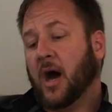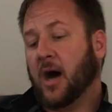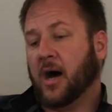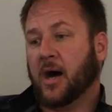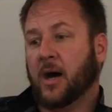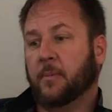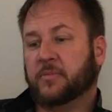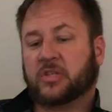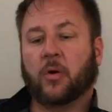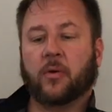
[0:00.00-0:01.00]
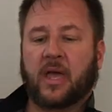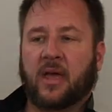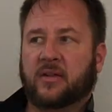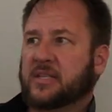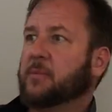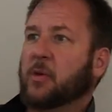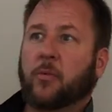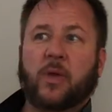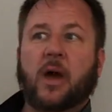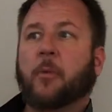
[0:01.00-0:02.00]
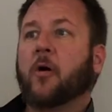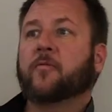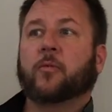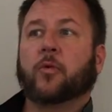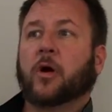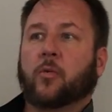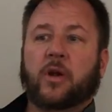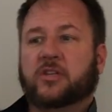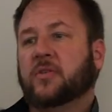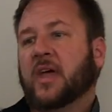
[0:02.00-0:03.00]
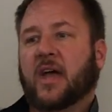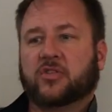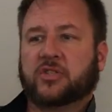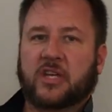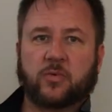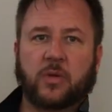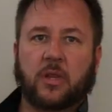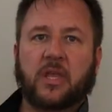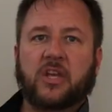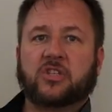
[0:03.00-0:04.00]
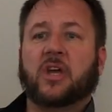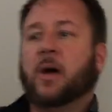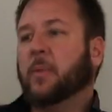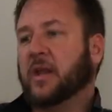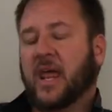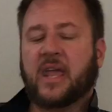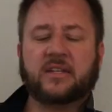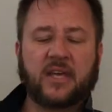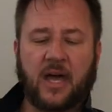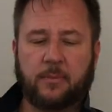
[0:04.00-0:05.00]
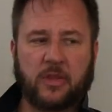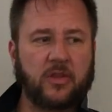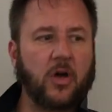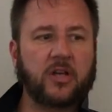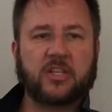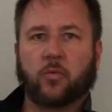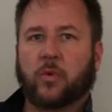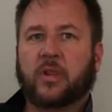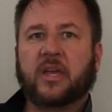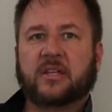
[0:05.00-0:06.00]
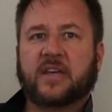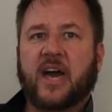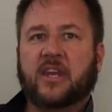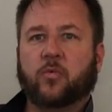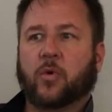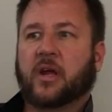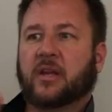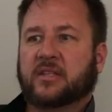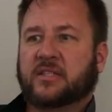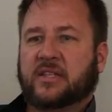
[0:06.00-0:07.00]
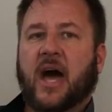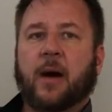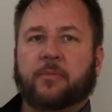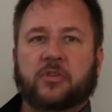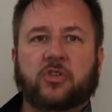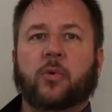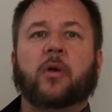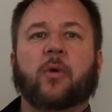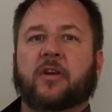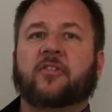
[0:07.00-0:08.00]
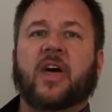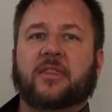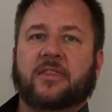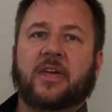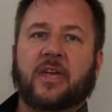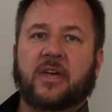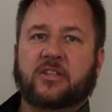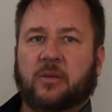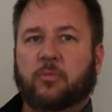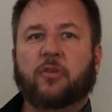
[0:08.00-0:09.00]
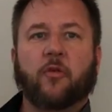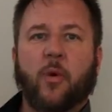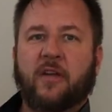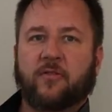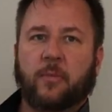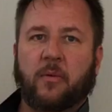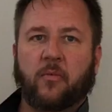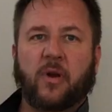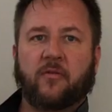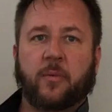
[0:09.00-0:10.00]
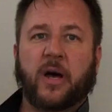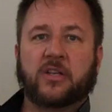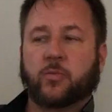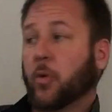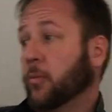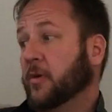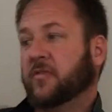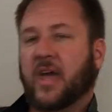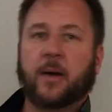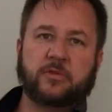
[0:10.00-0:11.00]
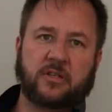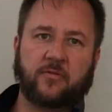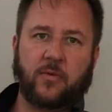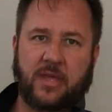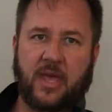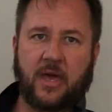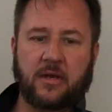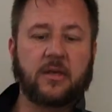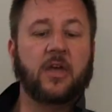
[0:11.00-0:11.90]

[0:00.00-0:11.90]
Um, so, and same thing when we come home from work, we're going to do that exercise with a leash. But at any time that the dogs get really excited, we're going to stop doing whatever that thing is and move away from them whenever possible, remove the object if we can.